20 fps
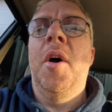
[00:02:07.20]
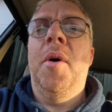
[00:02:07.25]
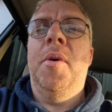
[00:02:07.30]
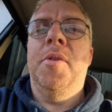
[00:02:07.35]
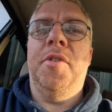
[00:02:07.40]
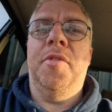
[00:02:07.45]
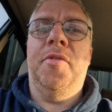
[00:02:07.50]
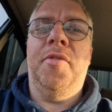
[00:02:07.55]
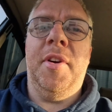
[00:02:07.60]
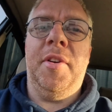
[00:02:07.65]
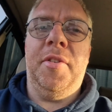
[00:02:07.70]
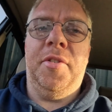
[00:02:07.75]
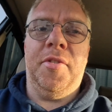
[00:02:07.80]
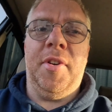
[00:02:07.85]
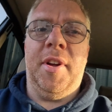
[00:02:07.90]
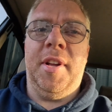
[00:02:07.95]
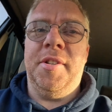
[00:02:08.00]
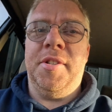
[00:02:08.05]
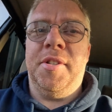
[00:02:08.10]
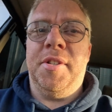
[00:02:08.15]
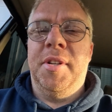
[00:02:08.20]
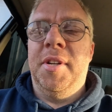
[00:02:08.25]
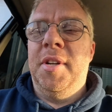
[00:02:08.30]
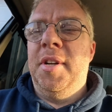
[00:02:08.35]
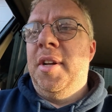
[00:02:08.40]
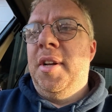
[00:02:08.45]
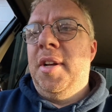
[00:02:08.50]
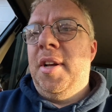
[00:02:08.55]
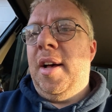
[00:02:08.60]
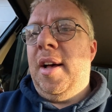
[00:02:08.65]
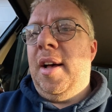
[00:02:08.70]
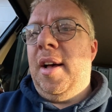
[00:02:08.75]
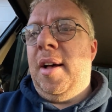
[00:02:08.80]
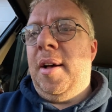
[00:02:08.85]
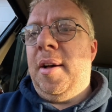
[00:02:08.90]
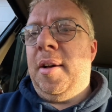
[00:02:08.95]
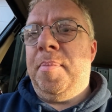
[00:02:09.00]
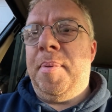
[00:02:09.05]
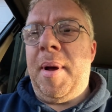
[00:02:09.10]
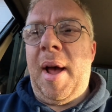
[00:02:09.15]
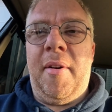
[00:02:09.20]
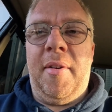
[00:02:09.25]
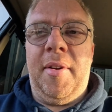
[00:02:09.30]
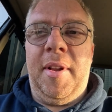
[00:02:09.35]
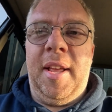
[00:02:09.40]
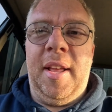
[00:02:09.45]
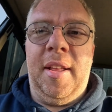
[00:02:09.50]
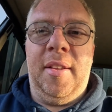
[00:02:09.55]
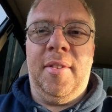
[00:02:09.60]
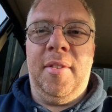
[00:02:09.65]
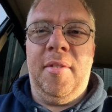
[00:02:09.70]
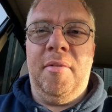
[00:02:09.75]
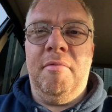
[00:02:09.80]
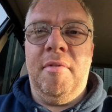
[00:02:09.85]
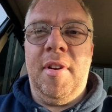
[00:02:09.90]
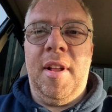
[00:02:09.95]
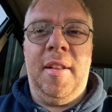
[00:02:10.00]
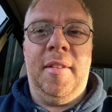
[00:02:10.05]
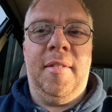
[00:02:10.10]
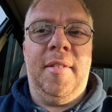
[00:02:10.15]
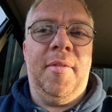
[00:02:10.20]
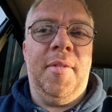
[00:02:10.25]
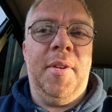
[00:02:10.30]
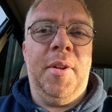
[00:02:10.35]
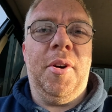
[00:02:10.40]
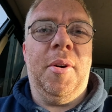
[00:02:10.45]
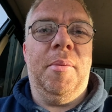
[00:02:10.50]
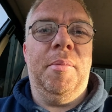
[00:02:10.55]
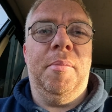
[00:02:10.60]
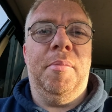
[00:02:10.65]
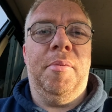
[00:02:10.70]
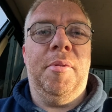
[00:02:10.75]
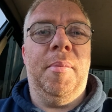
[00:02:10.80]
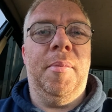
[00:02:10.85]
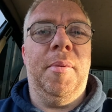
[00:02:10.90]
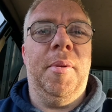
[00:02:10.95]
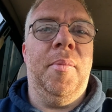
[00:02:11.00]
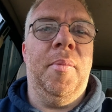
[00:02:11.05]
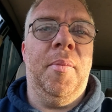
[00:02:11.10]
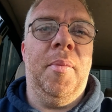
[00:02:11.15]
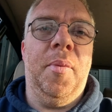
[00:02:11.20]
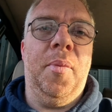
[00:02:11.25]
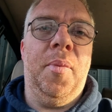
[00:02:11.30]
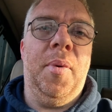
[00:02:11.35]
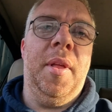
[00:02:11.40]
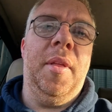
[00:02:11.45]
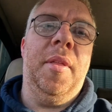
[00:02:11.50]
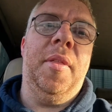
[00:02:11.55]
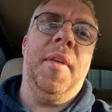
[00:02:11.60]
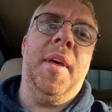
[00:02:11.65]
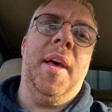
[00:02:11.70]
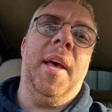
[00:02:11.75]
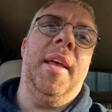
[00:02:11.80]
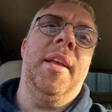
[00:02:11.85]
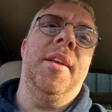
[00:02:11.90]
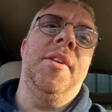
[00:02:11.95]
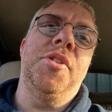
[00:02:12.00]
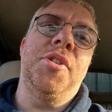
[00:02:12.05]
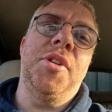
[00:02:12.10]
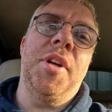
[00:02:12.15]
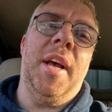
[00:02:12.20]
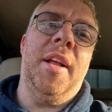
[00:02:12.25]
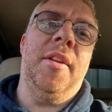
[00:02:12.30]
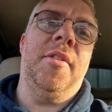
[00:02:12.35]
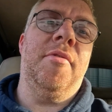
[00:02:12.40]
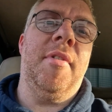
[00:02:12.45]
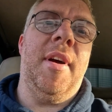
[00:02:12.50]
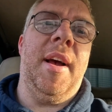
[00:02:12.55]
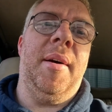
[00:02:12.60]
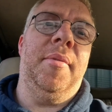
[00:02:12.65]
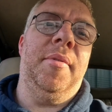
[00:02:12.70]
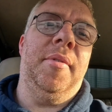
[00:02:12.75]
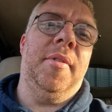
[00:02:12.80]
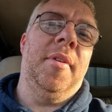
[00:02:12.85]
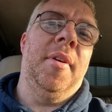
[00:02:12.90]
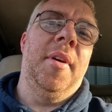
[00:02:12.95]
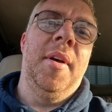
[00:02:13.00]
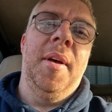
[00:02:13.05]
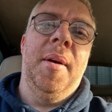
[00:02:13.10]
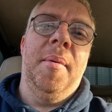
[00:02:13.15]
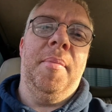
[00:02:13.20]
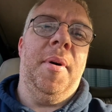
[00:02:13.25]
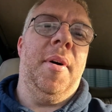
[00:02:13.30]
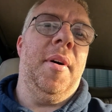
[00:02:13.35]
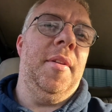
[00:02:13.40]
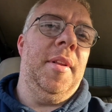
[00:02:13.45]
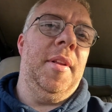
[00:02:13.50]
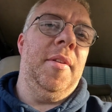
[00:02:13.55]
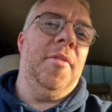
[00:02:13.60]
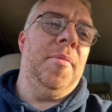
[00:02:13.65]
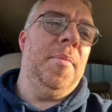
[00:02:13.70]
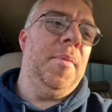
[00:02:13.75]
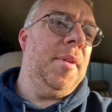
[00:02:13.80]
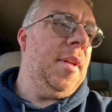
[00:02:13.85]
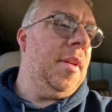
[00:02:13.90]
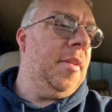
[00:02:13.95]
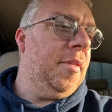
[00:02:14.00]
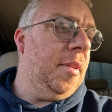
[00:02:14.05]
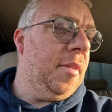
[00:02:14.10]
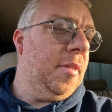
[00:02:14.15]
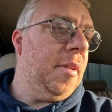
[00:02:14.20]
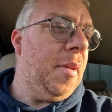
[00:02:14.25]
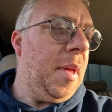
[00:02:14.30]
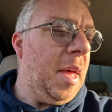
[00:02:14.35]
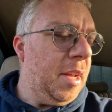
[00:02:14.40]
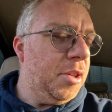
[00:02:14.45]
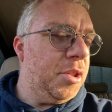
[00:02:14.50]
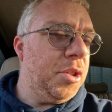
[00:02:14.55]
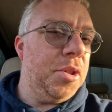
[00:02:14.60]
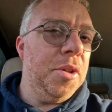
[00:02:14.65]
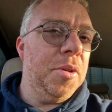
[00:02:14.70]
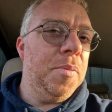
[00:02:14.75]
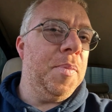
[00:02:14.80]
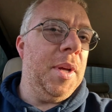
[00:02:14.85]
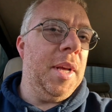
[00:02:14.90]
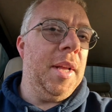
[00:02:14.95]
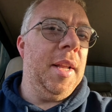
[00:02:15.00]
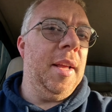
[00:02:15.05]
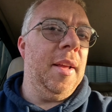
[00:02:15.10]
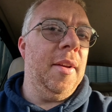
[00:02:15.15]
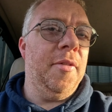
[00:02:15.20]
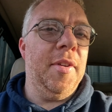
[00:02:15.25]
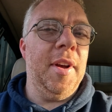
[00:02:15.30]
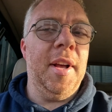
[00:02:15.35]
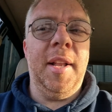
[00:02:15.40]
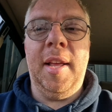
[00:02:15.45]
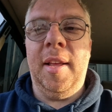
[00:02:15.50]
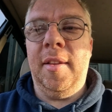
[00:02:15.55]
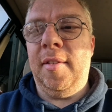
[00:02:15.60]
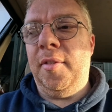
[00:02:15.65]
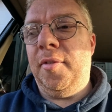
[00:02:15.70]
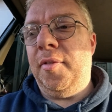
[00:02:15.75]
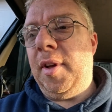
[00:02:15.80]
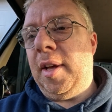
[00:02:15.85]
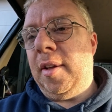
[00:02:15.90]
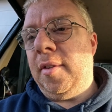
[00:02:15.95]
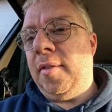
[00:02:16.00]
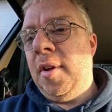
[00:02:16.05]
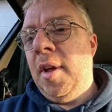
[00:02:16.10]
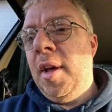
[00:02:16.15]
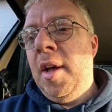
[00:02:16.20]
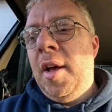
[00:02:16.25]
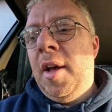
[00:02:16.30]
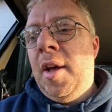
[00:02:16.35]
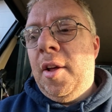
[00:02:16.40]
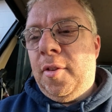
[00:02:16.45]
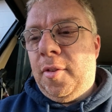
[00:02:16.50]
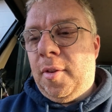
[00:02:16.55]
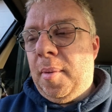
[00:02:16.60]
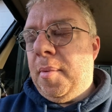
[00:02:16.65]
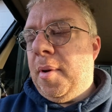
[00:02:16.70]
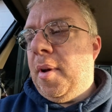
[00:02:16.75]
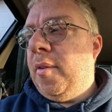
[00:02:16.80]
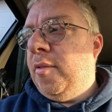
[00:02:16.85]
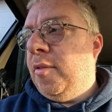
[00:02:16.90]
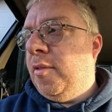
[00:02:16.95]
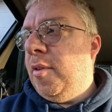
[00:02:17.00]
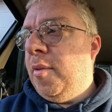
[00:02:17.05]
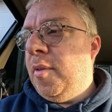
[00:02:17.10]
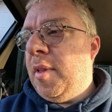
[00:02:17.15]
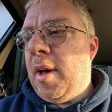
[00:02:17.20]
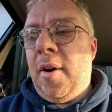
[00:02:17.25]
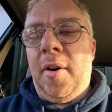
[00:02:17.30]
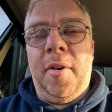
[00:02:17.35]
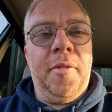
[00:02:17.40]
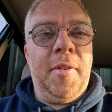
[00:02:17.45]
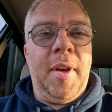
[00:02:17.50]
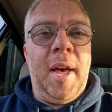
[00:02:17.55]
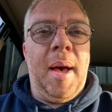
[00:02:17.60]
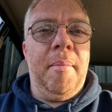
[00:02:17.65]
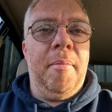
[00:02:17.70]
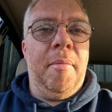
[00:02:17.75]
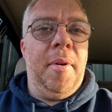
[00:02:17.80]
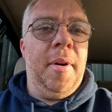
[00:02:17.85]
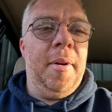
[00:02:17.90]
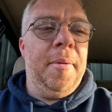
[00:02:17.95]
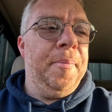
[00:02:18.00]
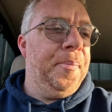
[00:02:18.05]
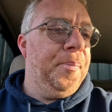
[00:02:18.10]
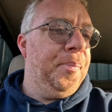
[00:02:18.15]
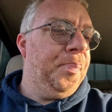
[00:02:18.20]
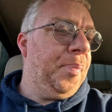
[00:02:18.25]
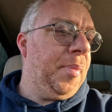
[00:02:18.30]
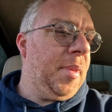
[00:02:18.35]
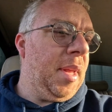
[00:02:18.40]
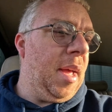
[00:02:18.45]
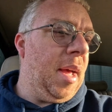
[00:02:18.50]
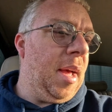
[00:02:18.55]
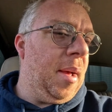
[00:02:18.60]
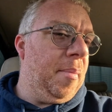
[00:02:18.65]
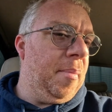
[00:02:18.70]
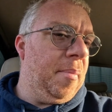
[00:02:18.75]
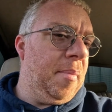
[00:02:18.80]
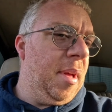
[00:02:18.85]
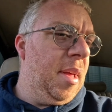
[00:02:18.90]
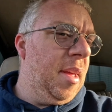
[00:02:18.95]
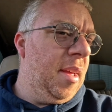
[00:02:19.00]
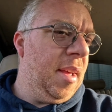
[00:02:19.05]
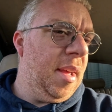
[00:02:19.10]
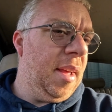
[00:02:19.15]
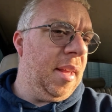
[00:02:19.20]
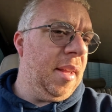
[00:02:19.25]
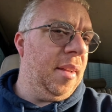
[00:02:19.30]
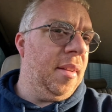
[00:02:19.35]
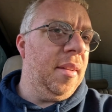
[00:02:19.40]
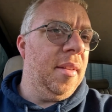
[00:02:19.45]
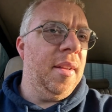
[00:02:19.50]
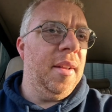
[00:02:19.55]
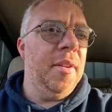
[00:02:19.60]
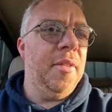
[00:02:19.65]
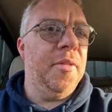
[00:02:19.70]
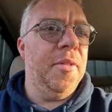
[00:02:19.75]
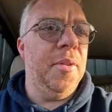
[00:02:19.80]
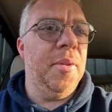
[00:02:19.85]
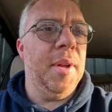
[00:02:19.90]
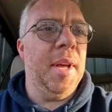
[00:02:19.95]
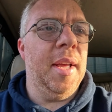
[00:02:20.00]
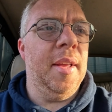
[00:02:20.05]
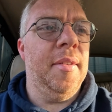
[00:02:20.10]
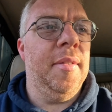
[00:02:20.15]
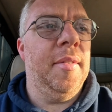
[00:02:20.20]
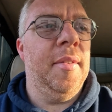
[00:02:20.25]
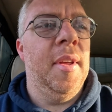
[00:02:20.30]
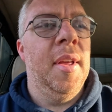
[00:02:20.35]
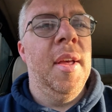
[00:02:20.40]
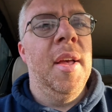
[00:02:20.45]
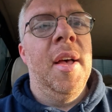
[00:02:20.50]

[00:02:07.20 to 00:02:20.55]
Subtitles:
which is very strange. Apparently it's a relatively common problem with a shared ground behind the instrument cluster, so that should be a fairly easy fix. So I'm going to do that off camera in a few days.